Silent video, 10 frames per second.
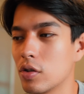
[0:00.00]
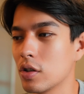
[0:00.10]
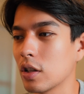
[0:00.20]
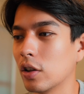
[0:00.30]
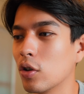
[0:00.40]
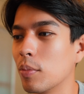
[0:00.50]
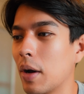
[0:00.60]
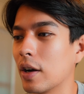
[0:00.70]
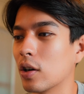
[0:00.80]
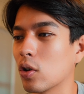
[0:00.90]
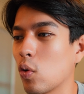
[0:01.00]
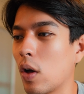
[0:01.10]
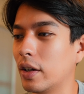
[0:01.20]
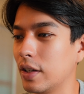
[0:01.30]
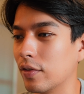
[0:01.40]
it's just a little minor
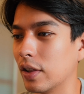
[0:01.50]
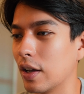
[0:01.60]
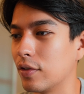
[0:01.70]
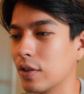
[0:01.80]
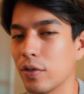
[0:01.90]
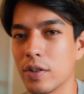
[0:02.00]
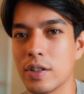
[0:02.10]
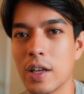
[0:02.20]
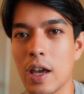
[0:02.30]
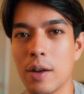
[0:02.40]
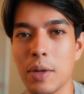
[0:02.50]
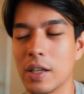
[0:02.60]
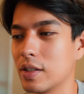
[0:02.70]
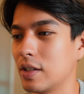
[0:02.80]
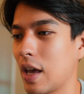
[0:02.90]
quality of life difference that
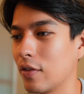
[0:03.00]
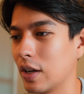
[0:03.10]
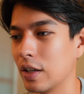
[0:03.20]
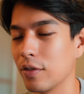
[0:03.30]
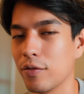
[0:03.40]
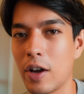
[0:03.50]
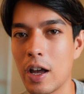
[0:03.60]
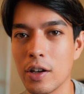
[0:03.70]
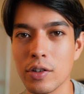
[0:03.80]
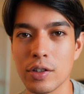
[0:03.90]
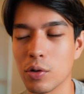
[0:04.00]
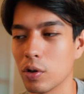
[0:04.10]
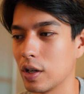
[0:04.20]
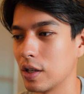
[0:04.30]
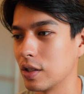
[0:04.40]
makes navigating files and
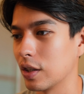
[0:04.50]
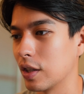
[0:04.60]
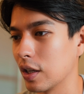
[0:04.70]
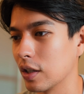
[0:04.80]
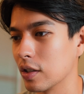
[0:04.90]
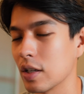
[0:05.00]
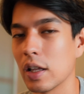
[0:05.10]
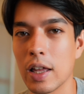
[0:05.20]
organizing things a